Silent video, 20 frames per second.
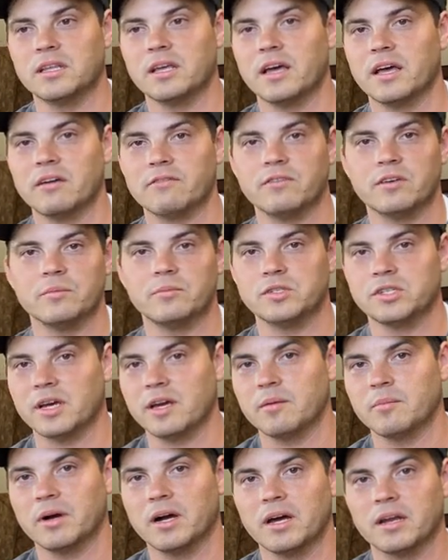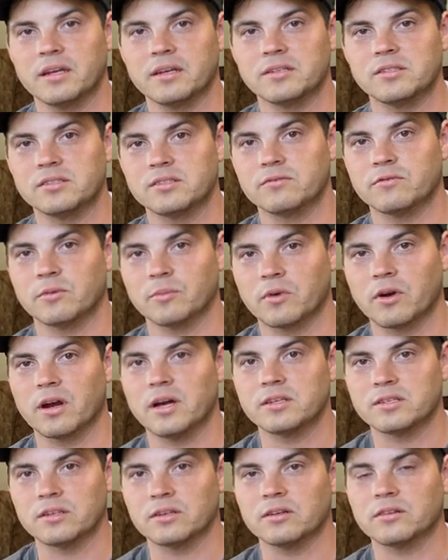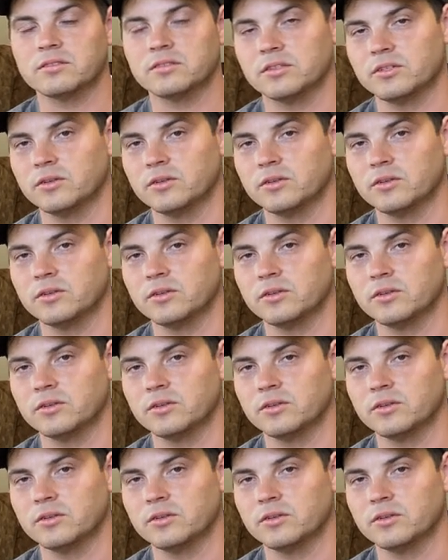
and the FMJ bodies from Chrysler